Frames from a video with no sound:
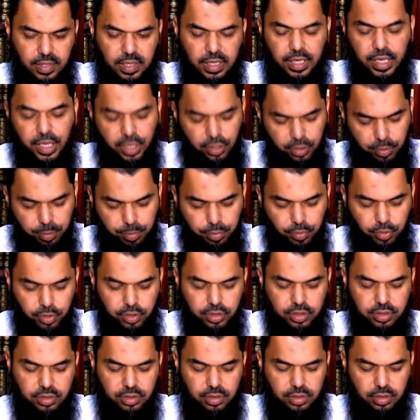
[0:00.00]
he
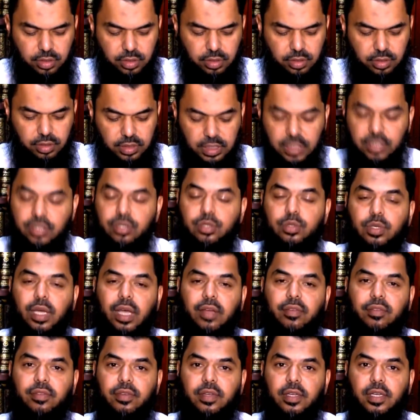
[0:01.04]
reports this to
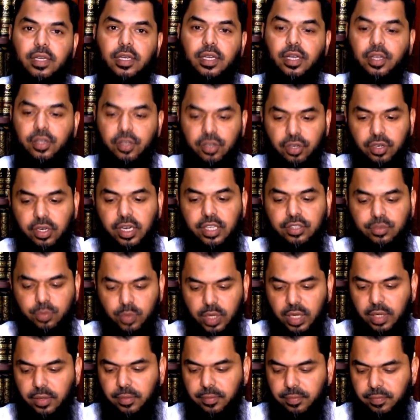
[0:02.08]
have occurred as
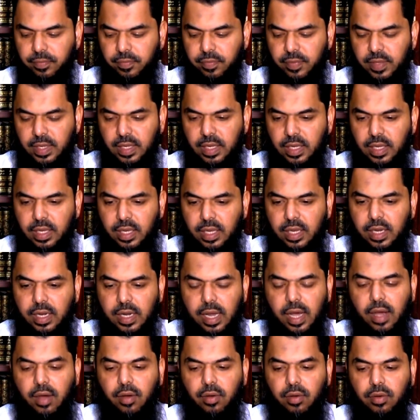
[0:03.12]
well.
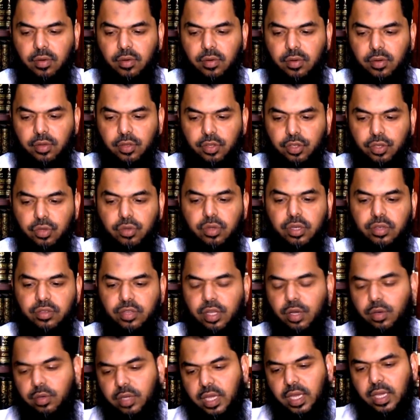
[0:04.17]
Now, you could
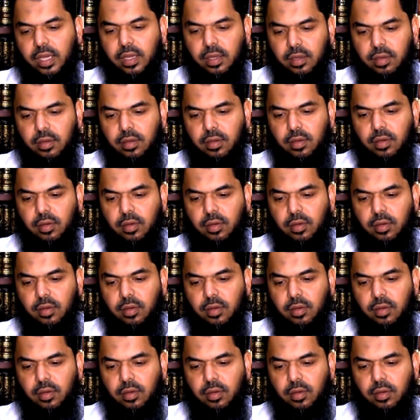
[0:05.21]
say, okay,